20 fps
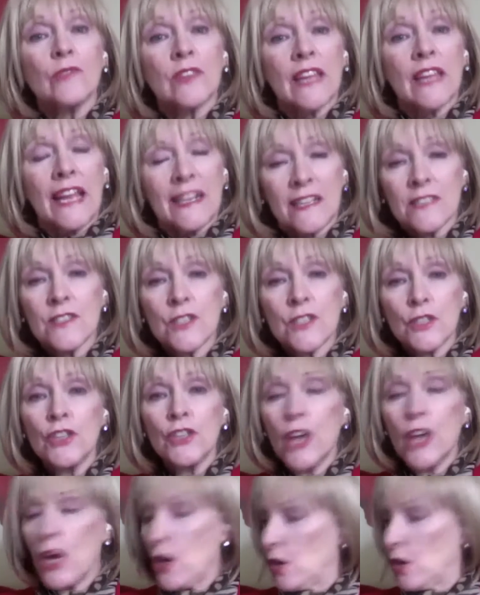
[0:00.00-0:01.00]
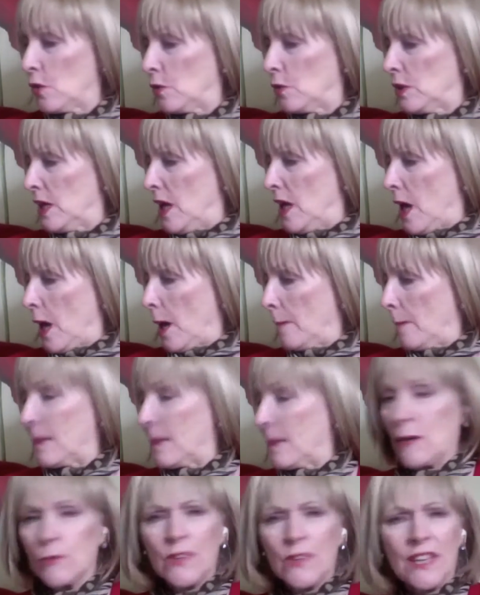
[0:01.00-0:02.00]
let us know
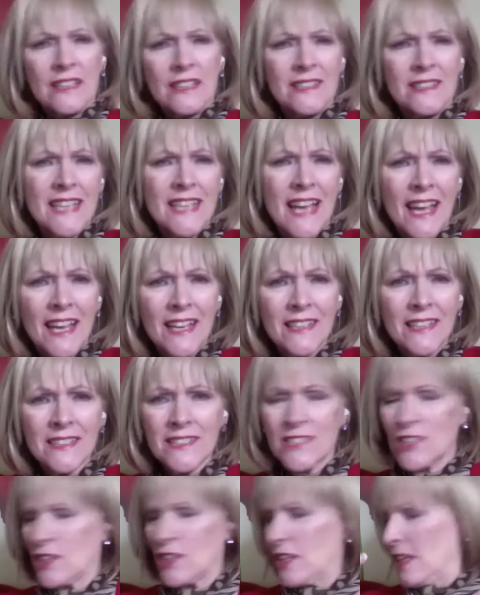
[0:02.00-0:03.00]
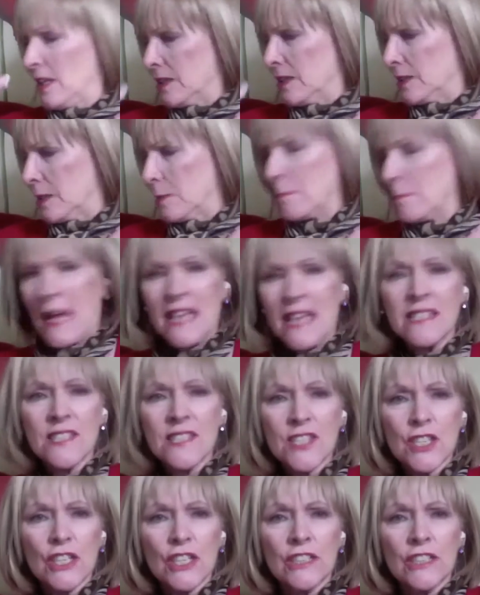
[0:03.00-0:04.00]
about the intent, the
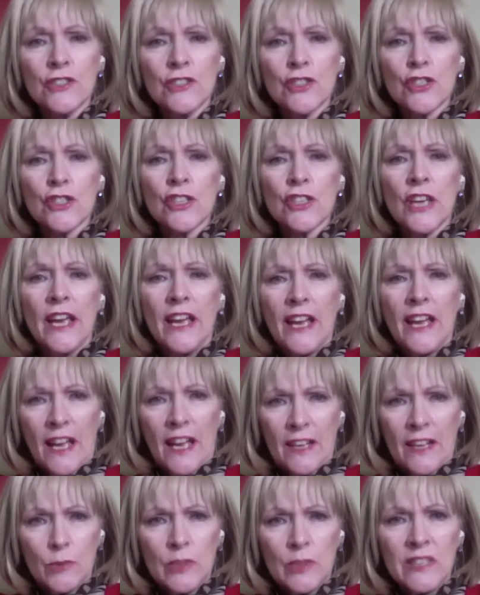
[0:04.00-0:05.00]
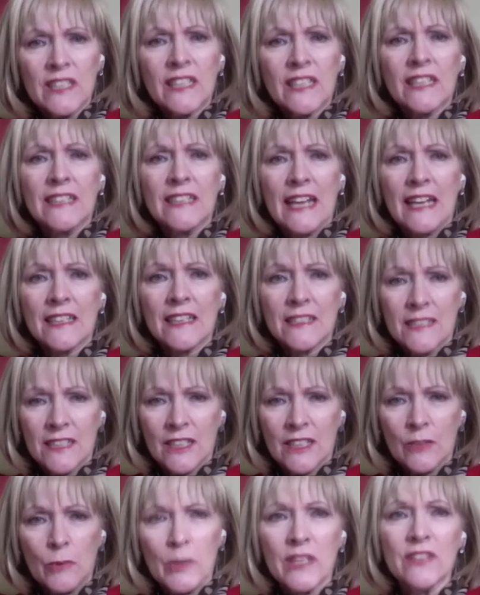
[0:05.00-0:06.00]
message, and really
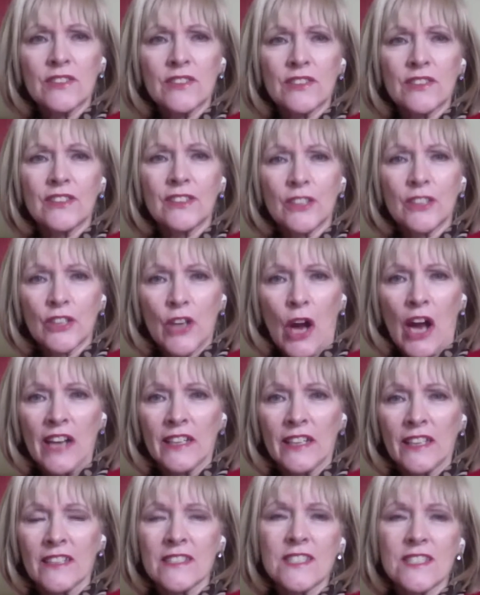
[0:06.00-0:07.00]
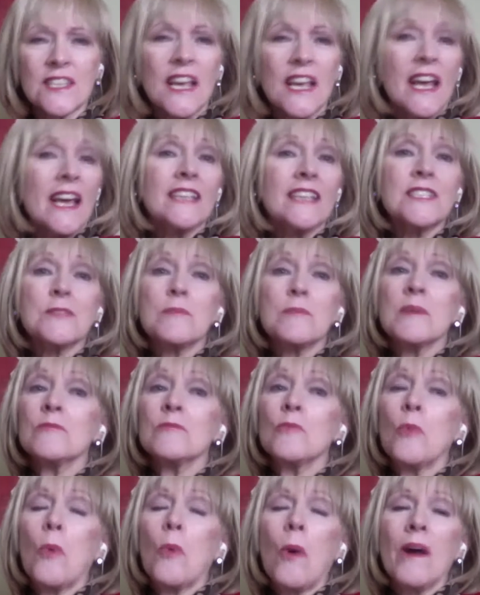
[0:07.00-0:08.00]
connecting with your audience. It's
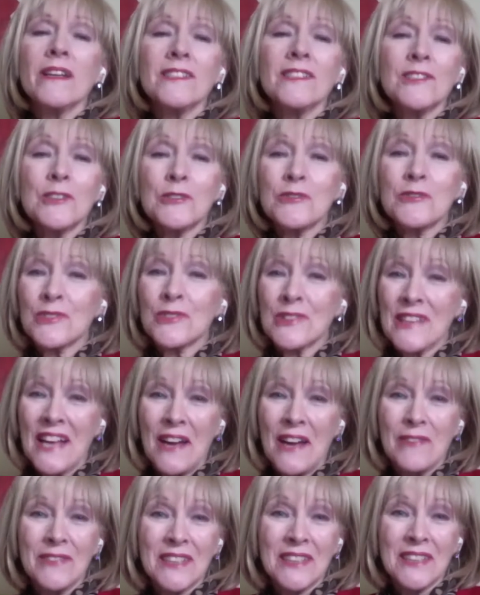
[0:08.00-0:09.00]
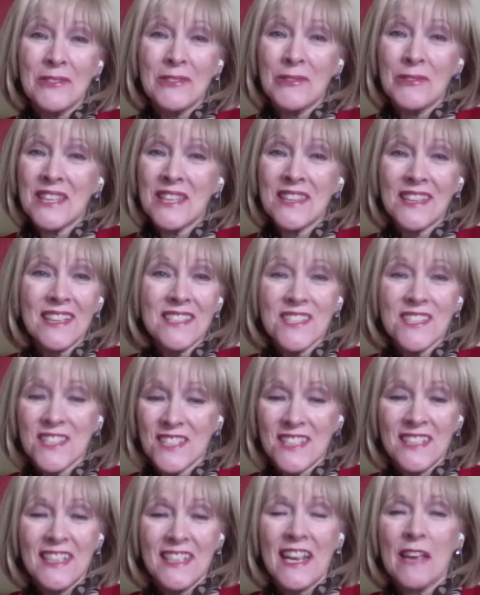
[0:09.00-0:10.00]
been wonderful having you with us
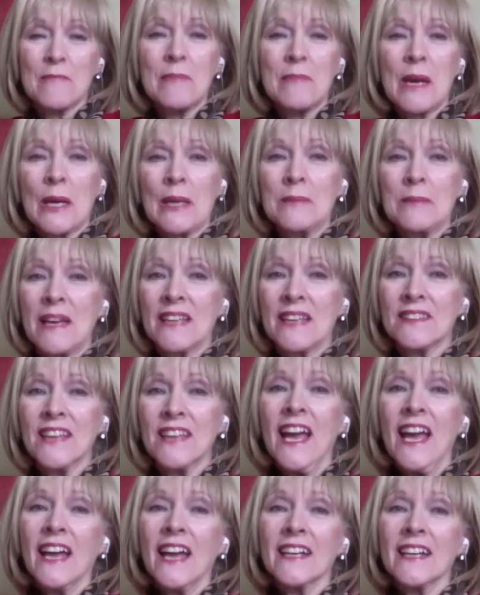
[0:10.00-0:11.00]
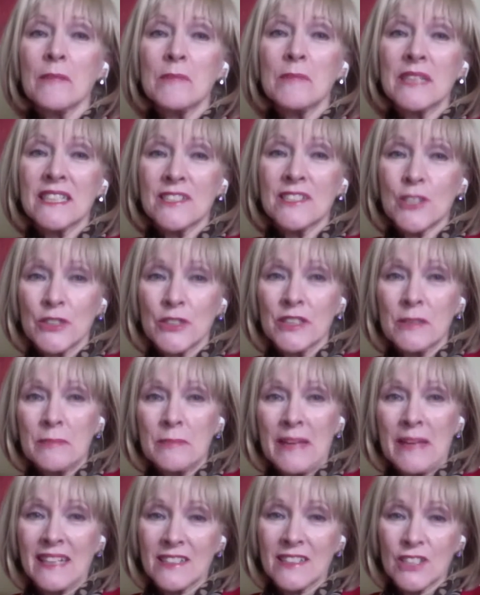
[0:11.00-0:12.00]
today, Meribeth, and I'm going to turn it
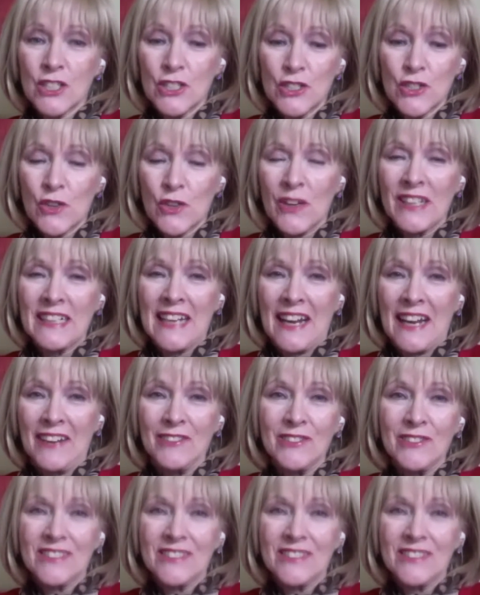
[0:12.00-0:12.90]
back to Joy now.